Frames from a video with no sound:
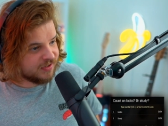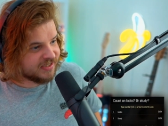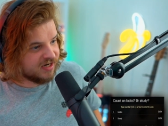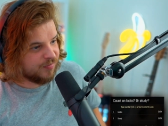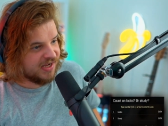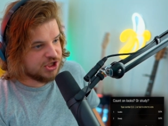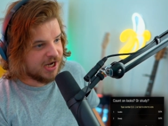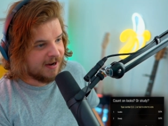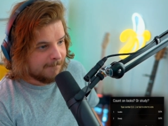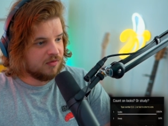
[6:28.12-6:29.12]
What's it going to be,
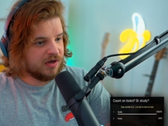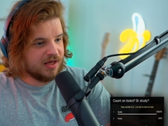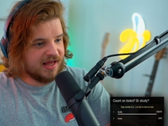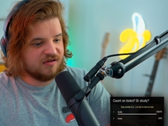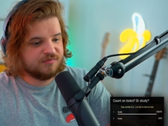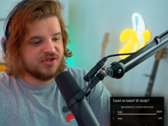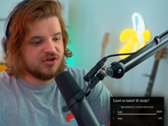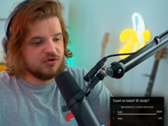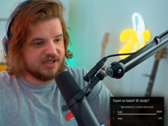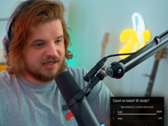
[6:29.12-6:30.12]
chat? We're going to count
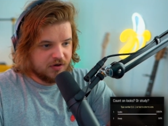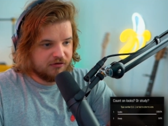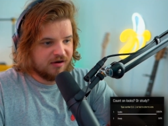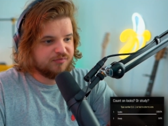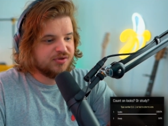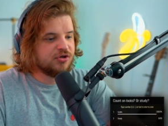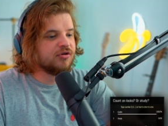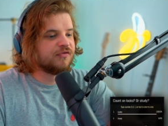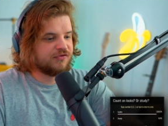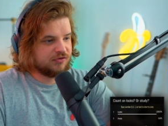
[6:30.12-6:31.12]
purely on how
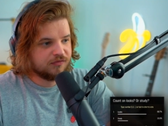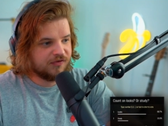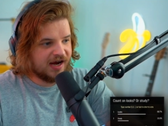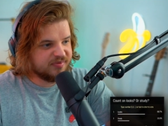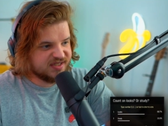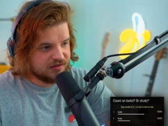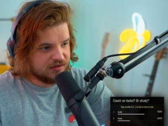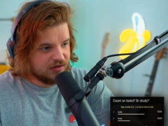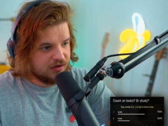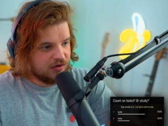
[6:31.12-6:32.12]
beautiful vibes
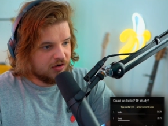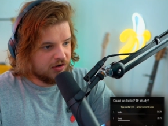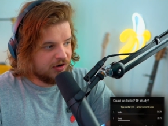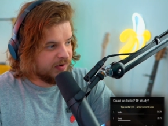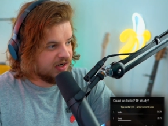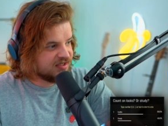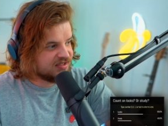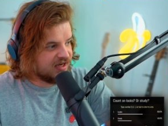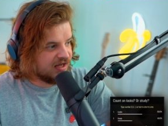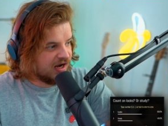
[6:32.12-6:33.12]
or are we going to
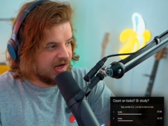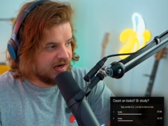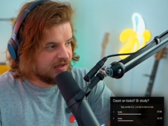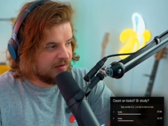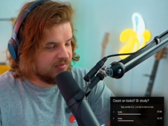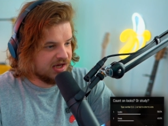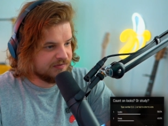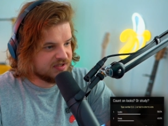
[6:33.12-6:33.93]
study hard and become